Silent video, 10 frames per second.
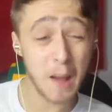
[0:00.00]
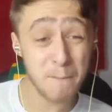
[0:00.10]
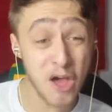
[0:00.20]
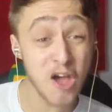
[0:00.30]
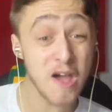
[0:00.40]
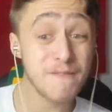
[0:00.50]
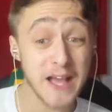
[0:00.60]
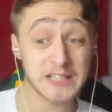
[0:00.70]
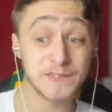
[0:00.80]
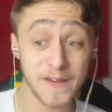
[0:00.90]
a
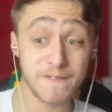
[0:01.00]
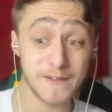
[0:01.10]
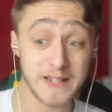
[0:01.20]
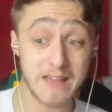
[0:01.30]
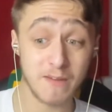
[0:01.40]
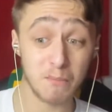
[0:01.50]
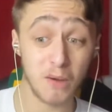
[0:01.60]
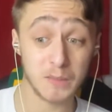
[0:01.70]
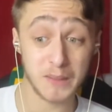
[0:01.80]
perfect fit for David Moyes?